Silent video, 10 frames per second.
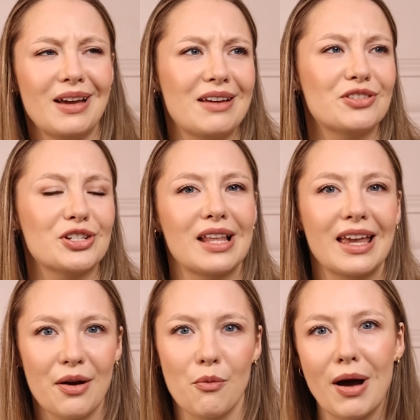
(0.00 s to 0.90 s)
have just
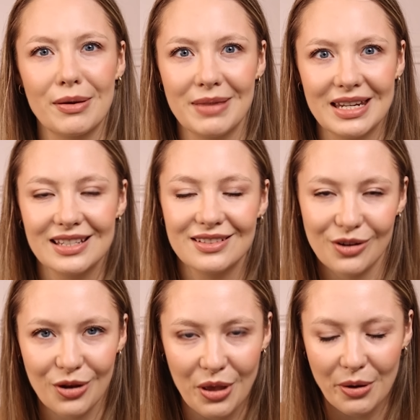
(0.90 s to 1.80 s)
like a
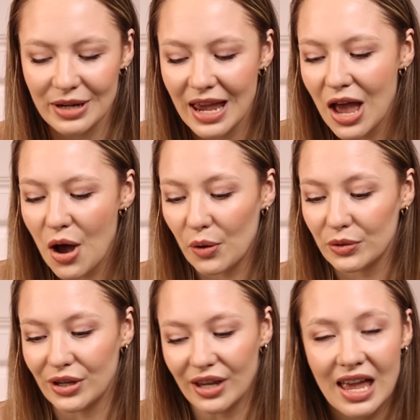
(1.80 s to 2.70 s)
1-minute cologne
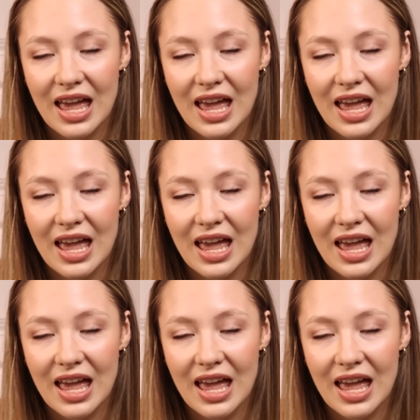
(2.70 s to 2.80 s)
on you.